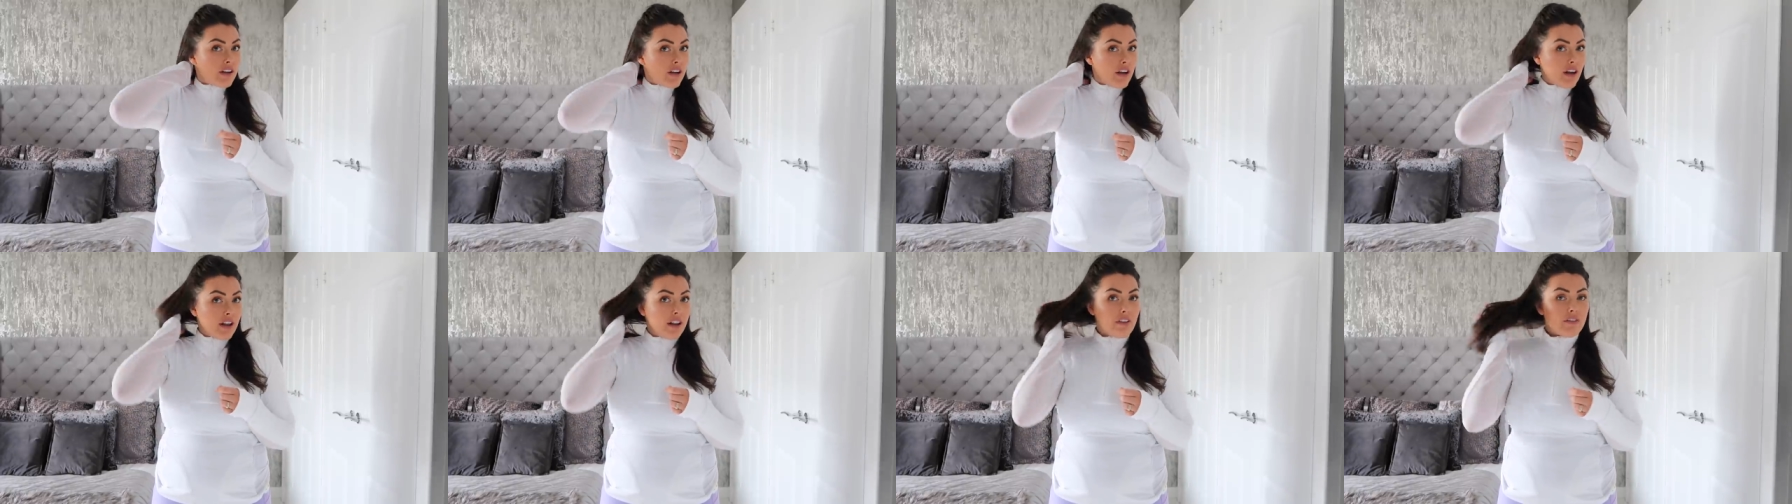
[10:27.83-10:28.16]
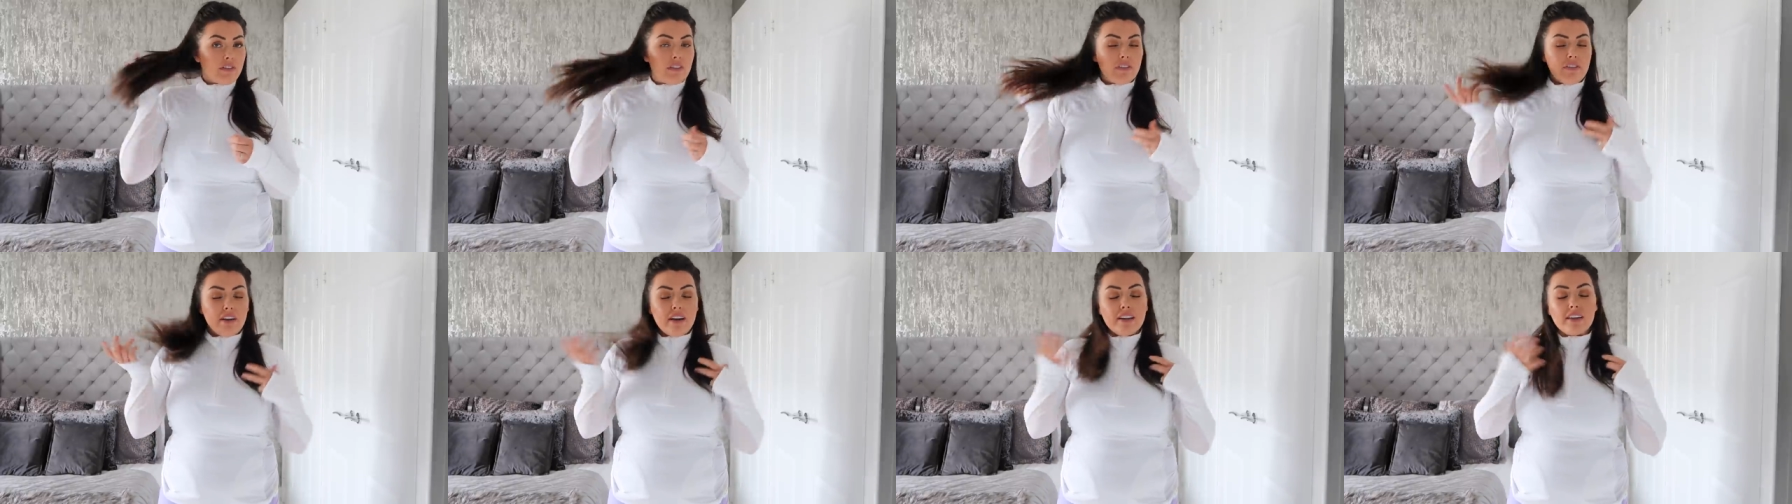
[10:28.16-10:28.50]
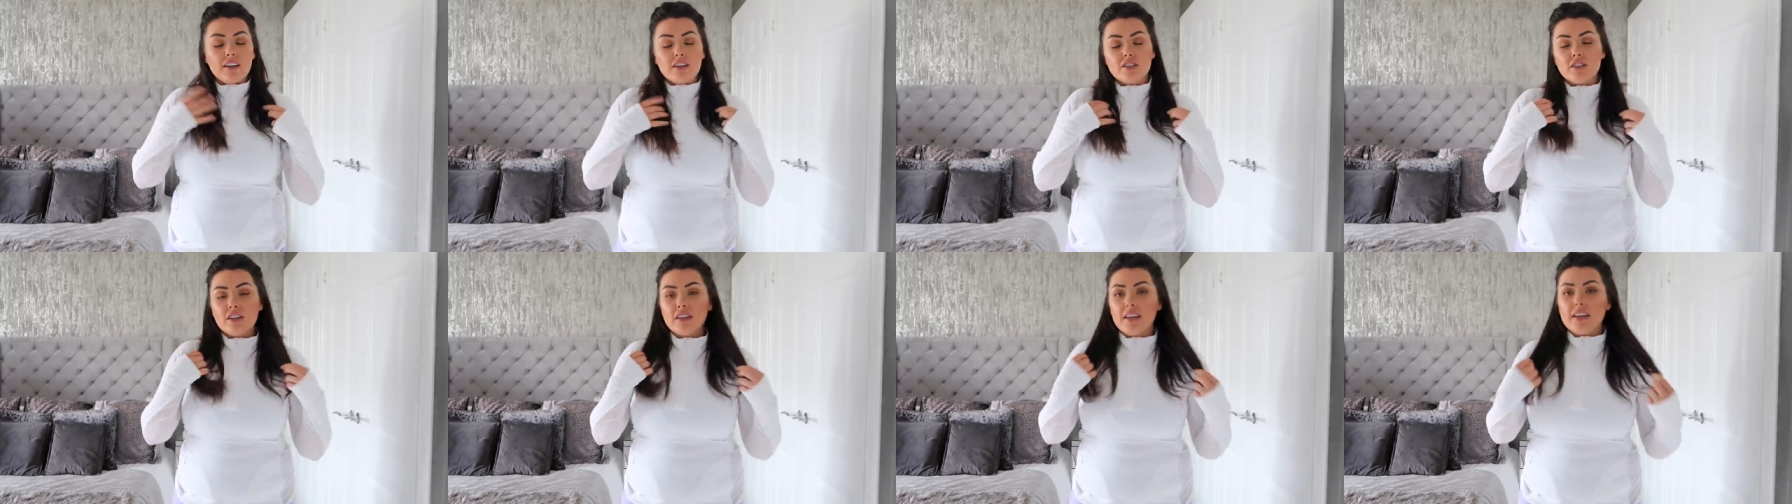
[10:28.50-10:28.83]
Now I love the
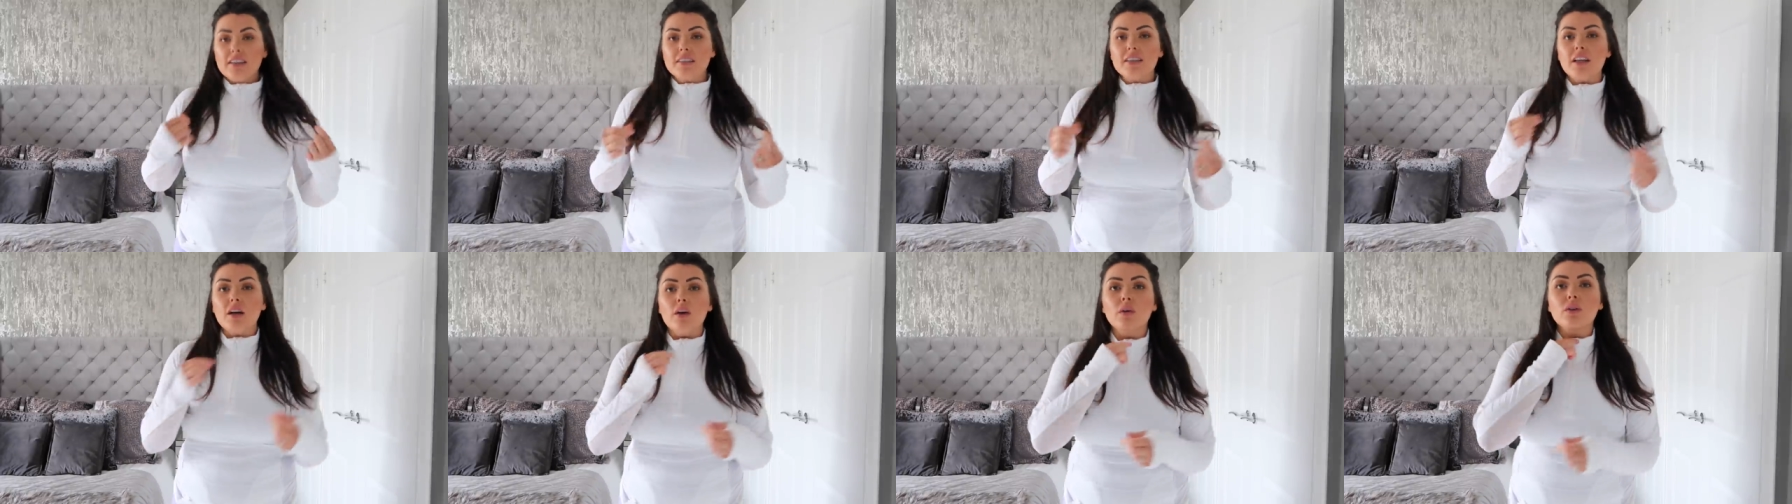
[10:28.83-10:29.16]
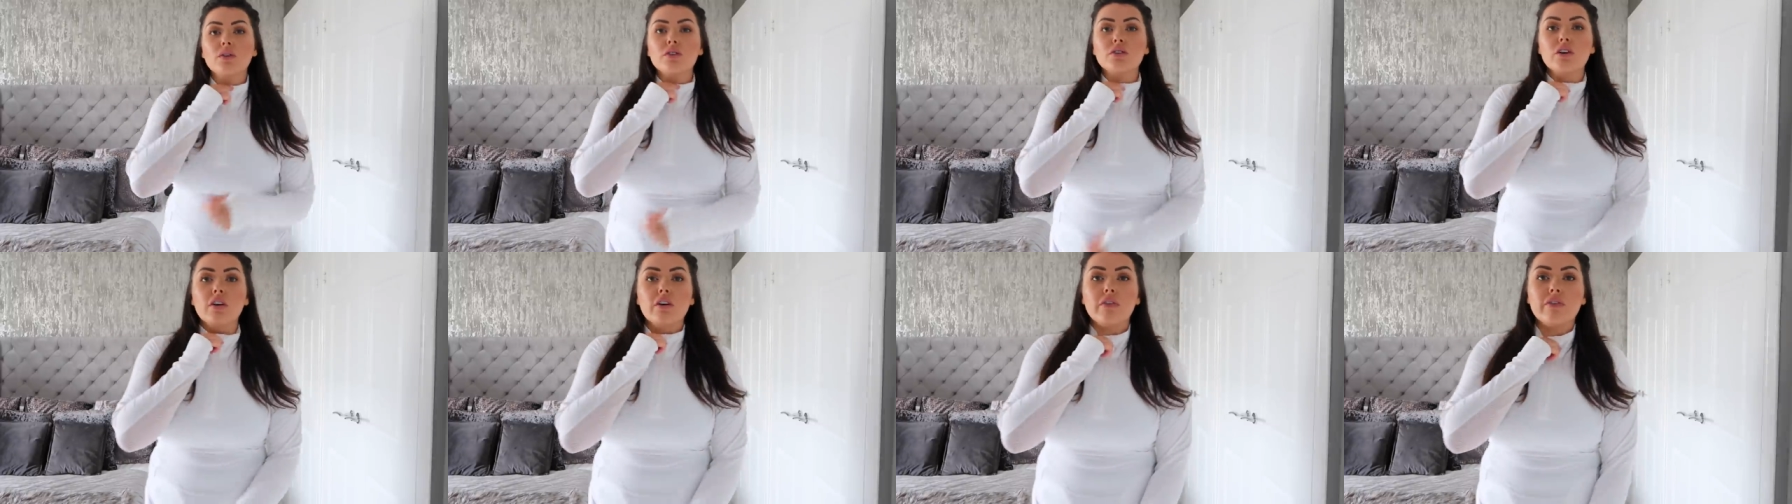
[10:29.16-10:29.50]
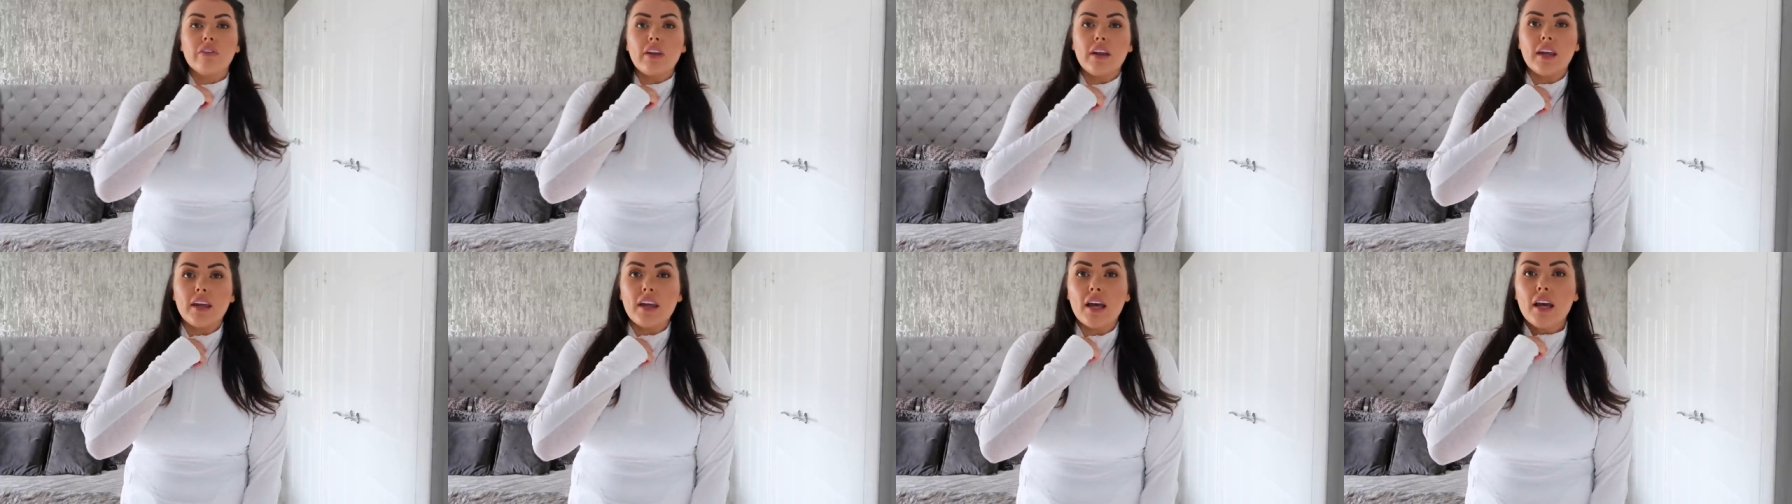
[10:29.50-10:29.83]
fact it's got this little sort of
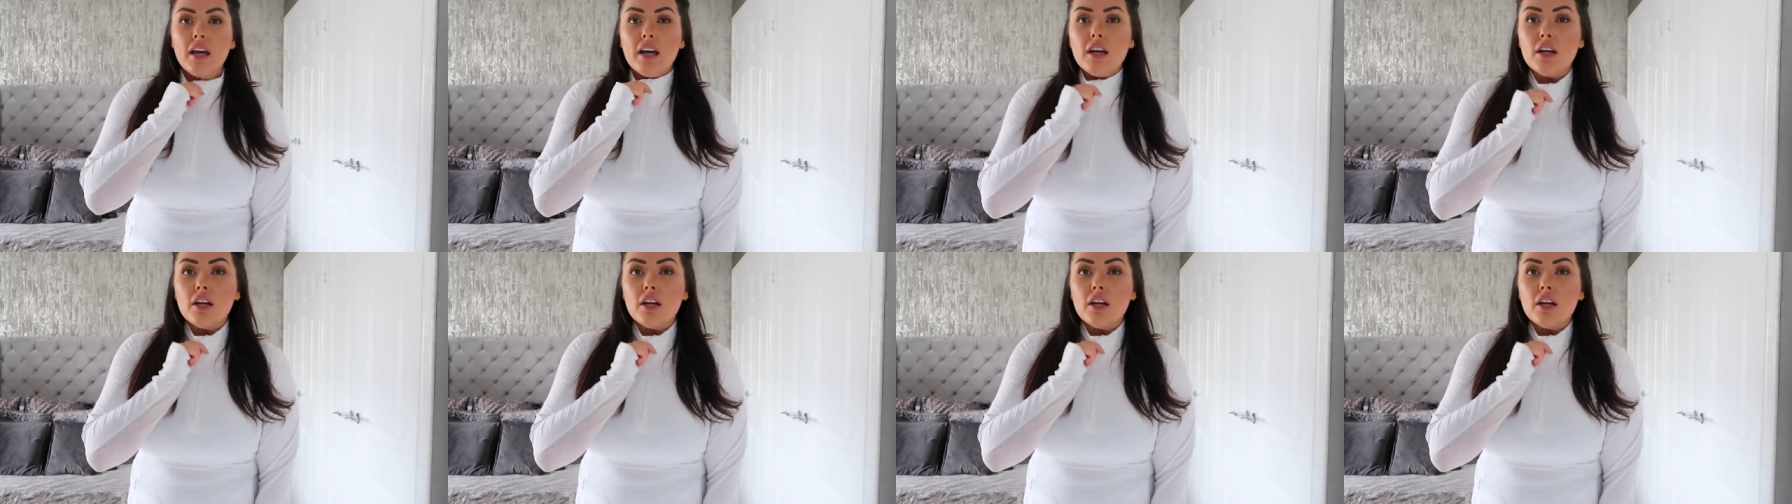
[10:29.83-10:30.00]
like